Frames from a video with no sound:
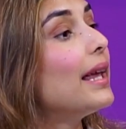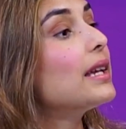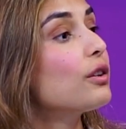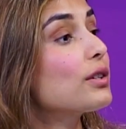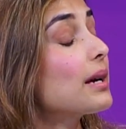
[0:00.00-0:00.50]

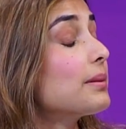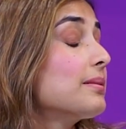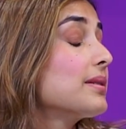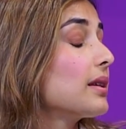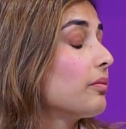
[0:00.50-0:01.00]
like
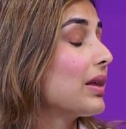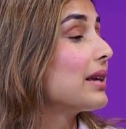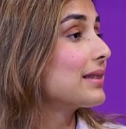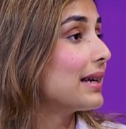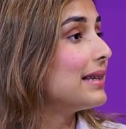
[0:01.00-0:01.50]
sometimes
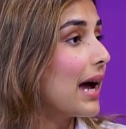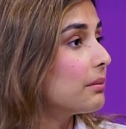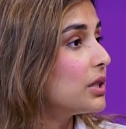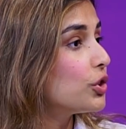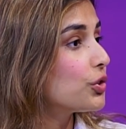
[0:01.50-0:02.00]
things get
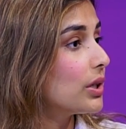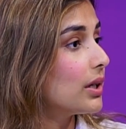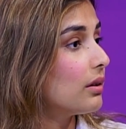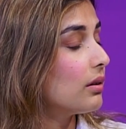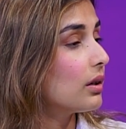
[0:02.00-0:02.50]
damaged
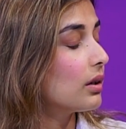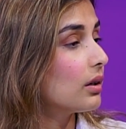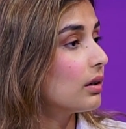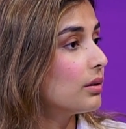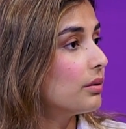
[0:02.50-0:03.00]
in
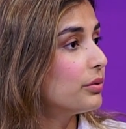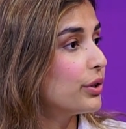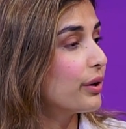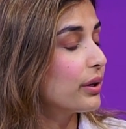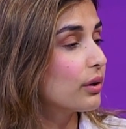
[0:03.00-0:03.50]

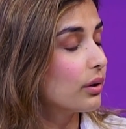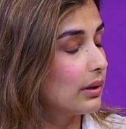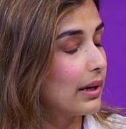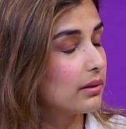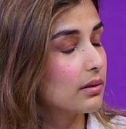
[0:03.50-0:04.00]
during
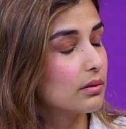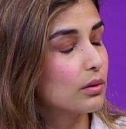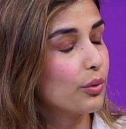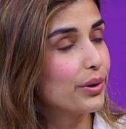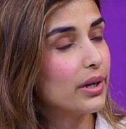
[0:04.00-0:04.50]
like the
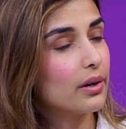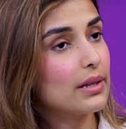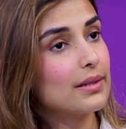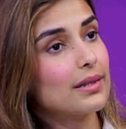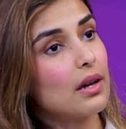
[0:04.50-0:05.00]
courier
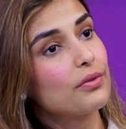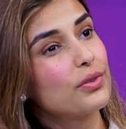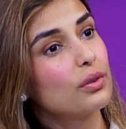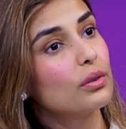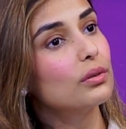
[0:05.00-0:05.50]
and stuff,
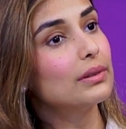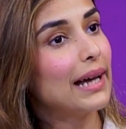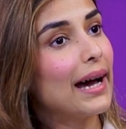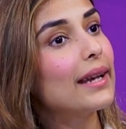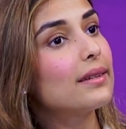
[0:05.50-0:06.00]
so
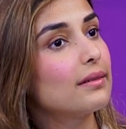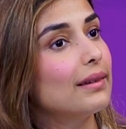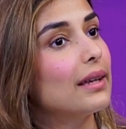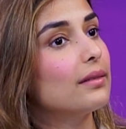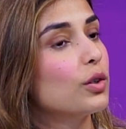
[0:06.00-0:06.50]
that
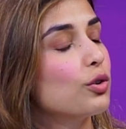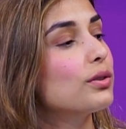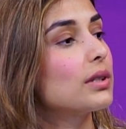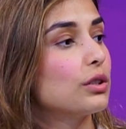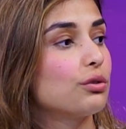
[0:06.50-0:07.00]
like
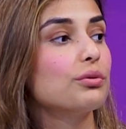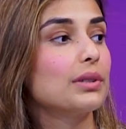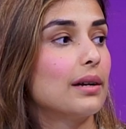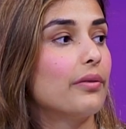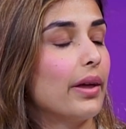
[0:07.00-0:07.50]
those issues
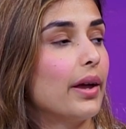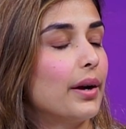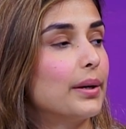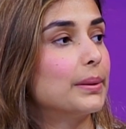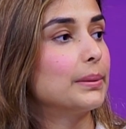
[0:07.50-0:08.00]
are
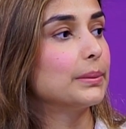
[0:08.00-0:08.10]
there.